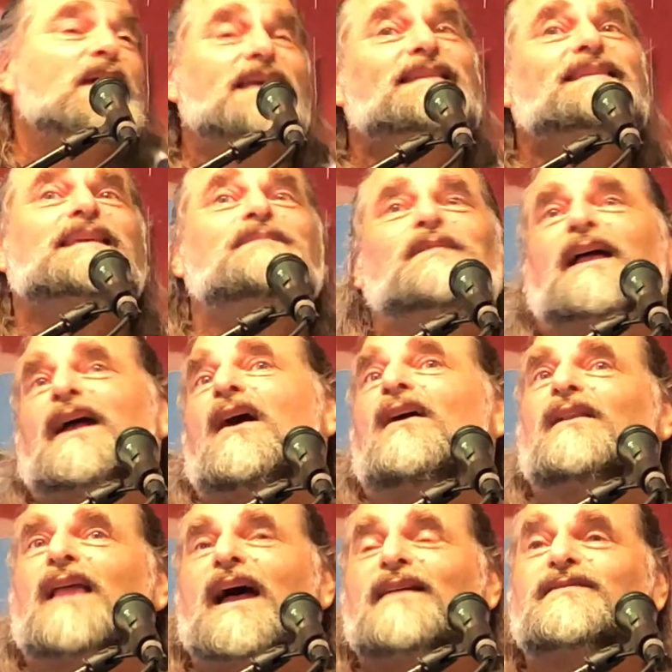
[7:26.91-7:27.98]
may seem like our
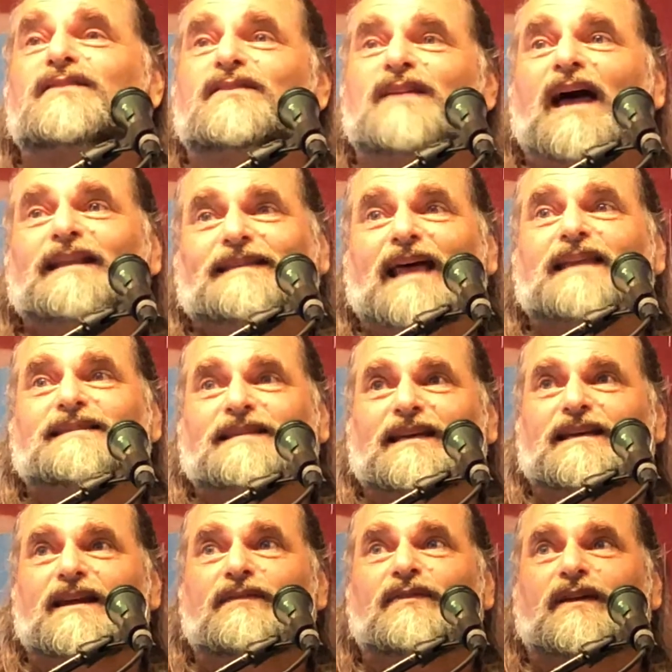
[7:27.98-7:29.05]
lives are not that
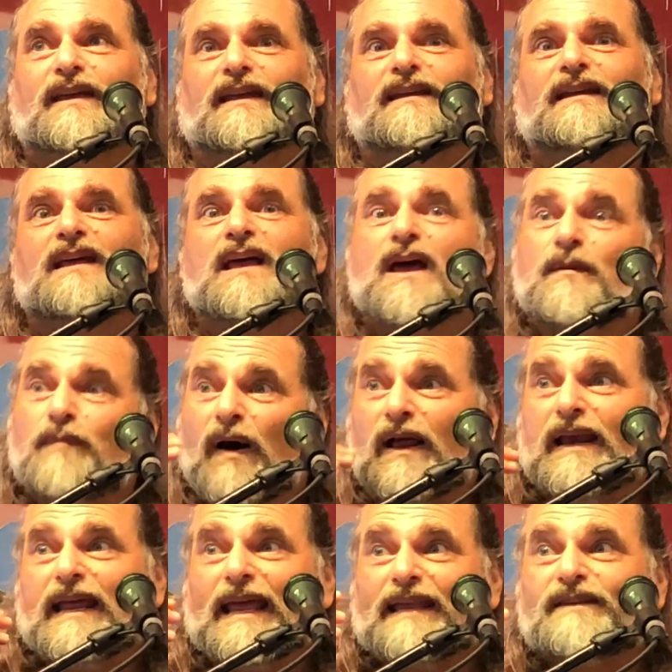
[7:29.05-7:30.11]
significant,
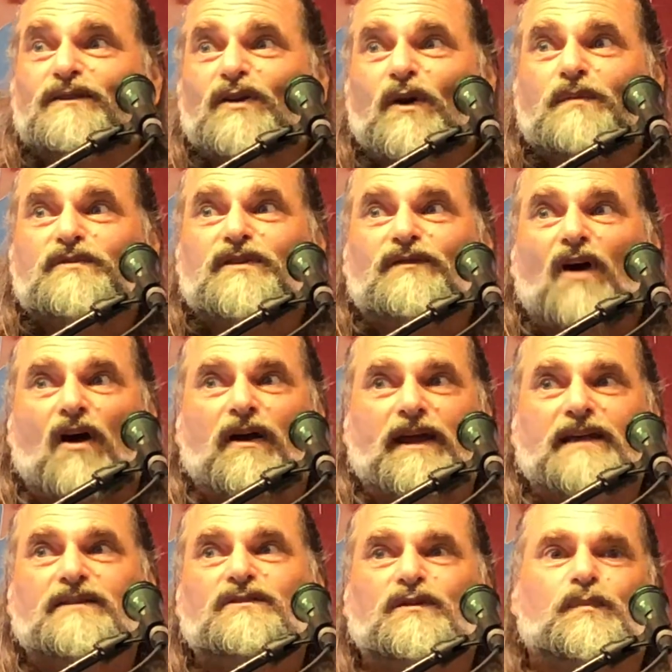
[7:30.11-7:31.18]
but in terms of our
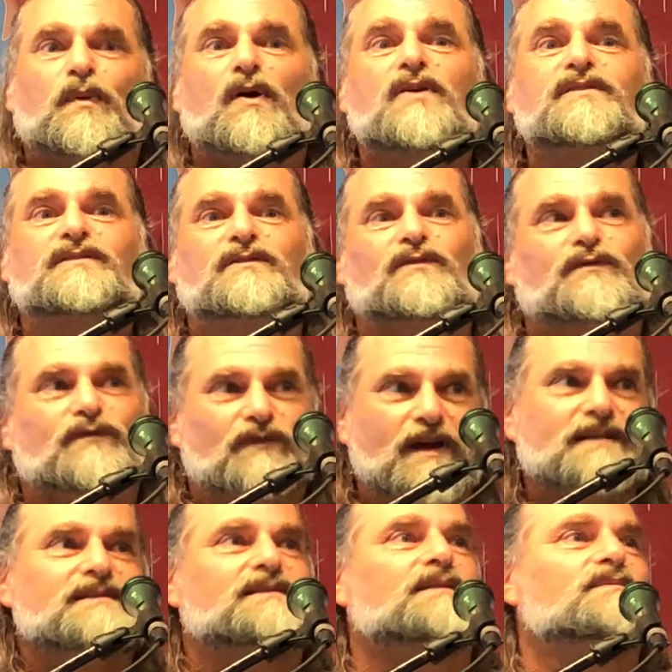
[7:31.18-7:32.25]
interpersonal
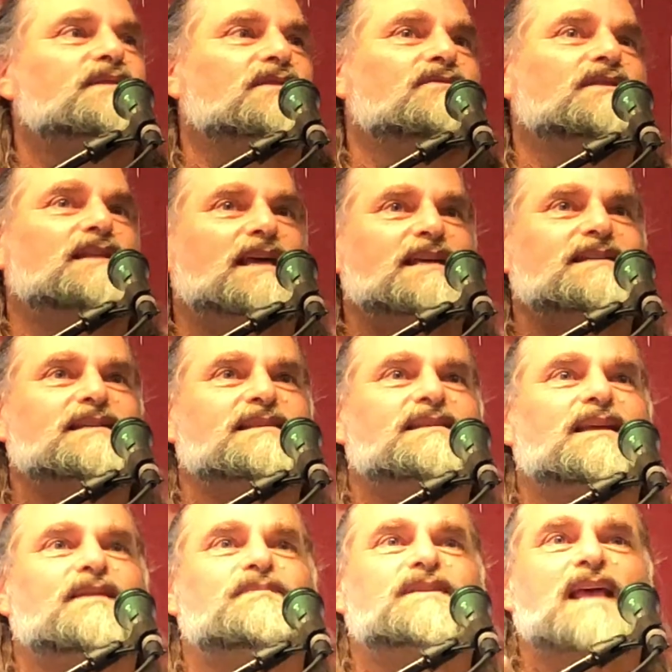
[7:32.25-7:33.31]
friendships and
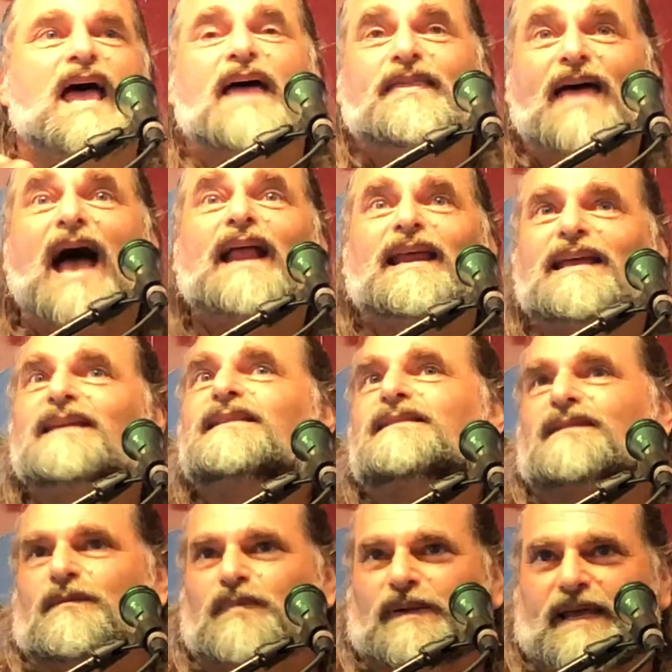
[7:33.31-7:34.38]
relationships, that
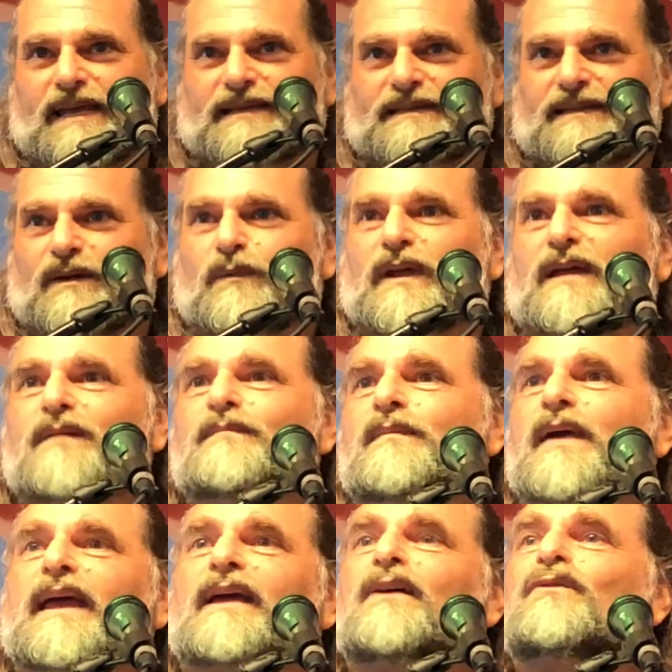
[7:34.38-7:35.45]
is a place that we can
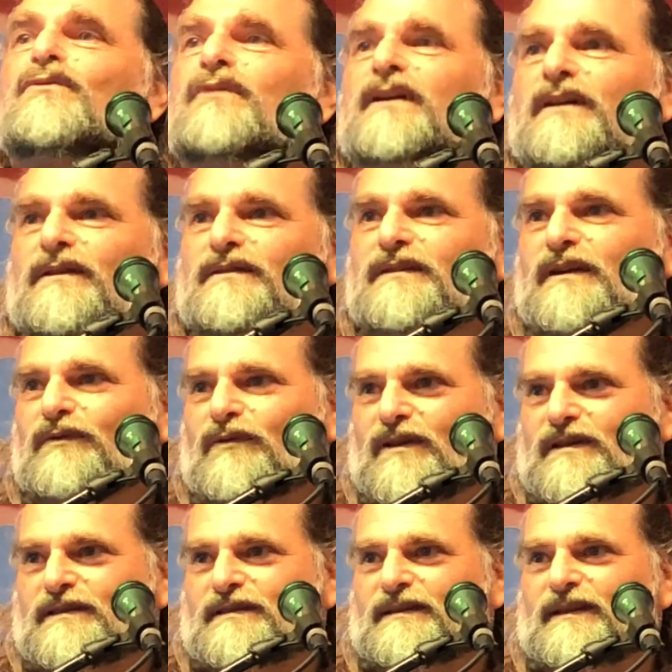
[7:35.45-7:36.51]
make a real
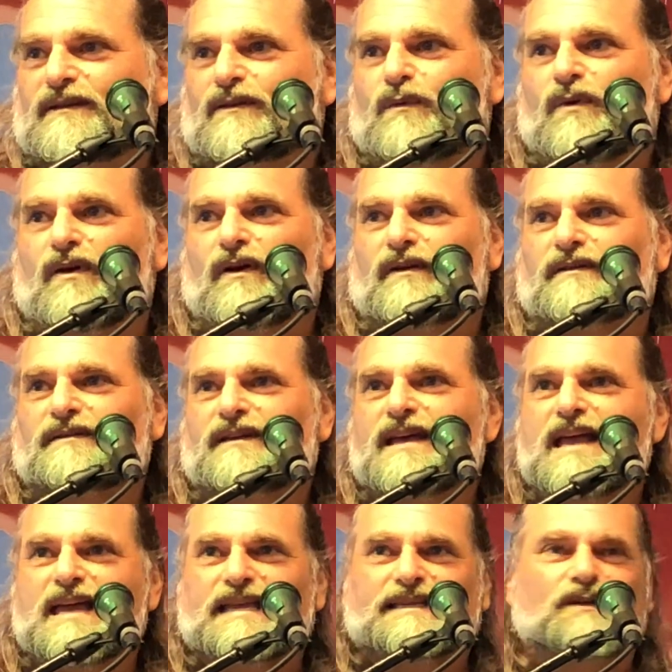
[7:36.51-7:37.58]
difference in the world.
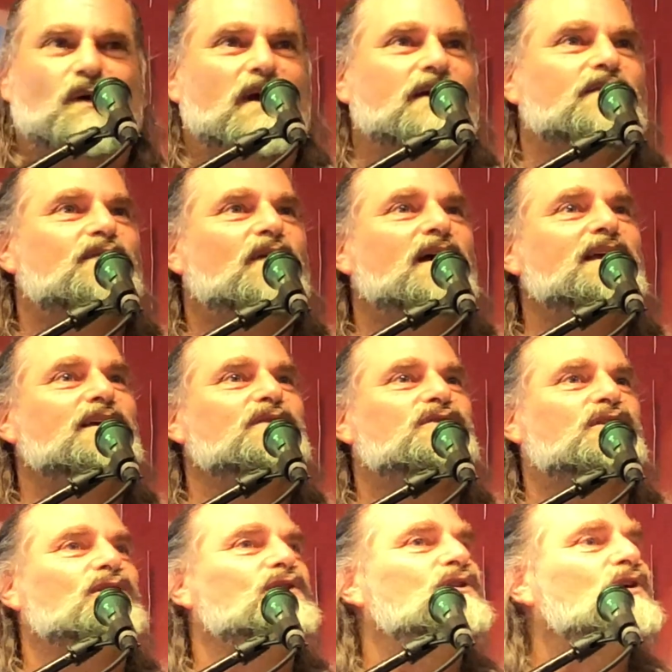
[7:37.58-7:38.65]
So I invite you to
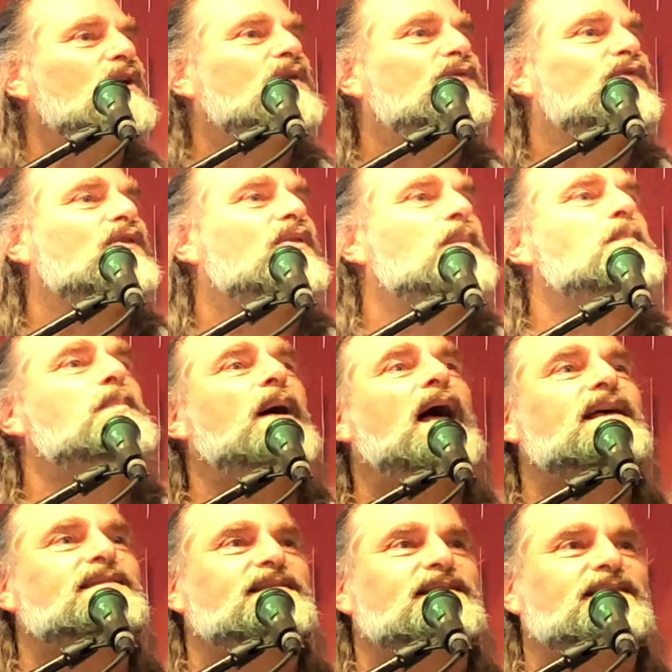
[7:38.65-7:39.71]
look for the
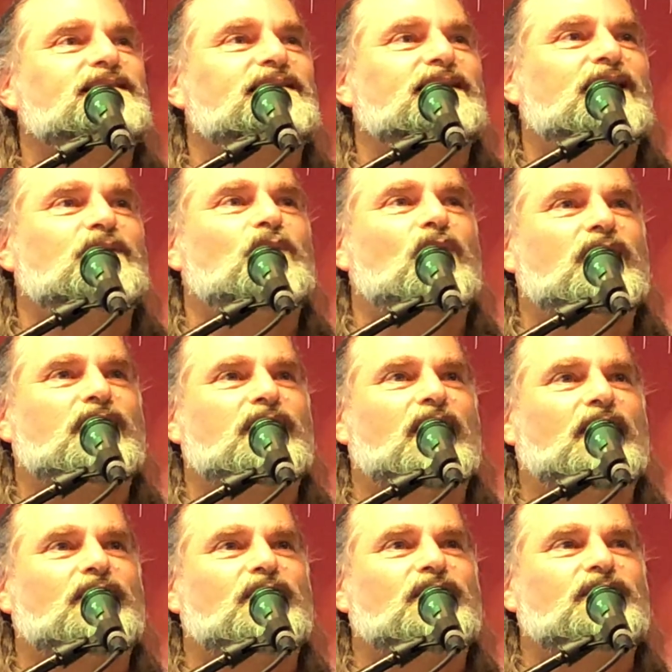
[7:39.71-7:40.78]
best in one
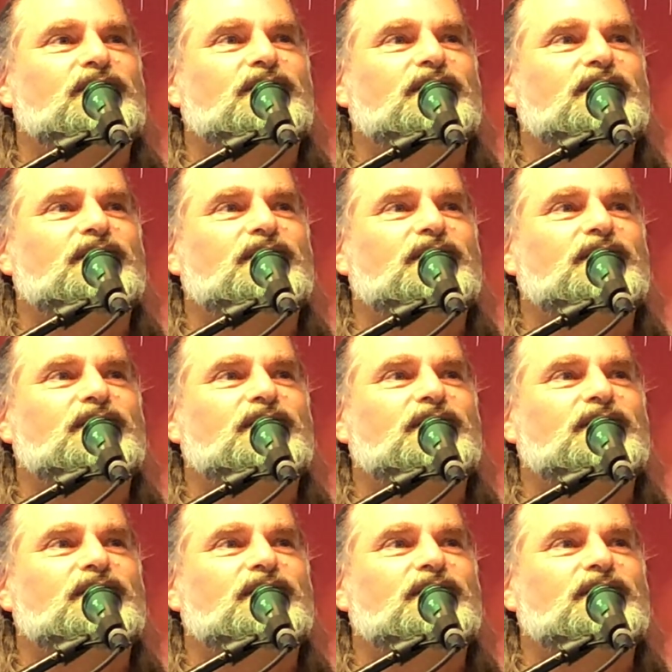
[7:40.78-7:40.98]
another,